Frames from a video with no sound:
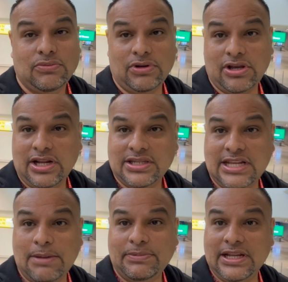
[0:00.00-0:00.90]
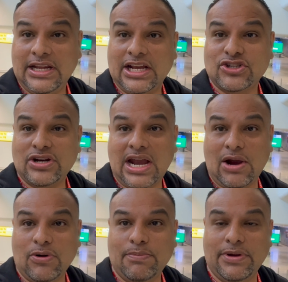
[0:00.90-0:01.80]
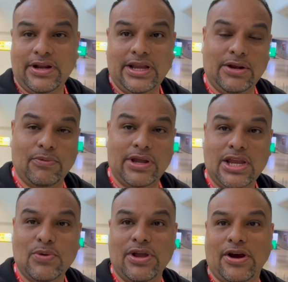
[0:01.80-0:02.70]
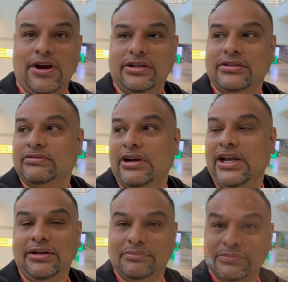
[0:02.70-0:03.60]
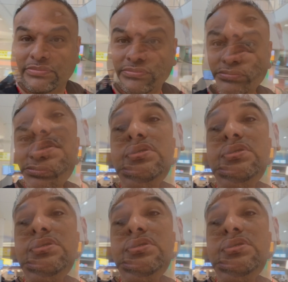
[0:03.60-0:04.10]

We could have slept in an extra hour, but anyway, here we are, right? Let's go.